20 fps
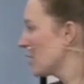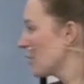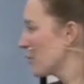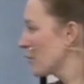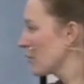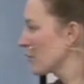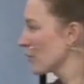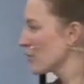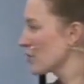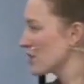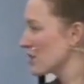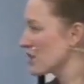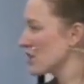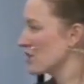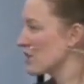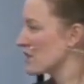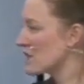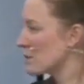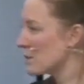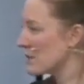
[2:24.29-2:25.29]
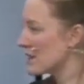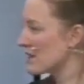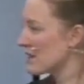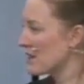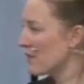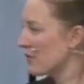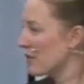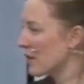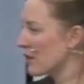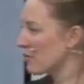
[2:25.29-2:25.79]
We've also done
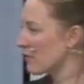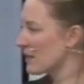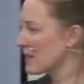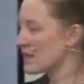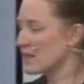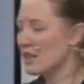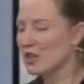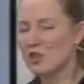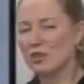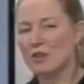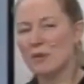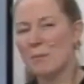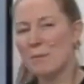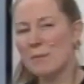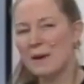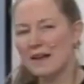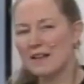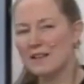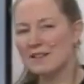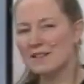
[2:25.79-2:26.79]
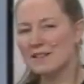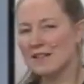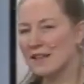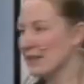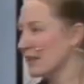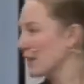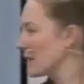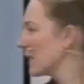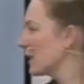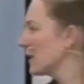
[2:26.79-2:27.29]
specific research on the
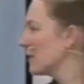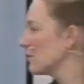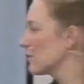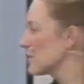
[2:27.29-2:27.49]
biocellular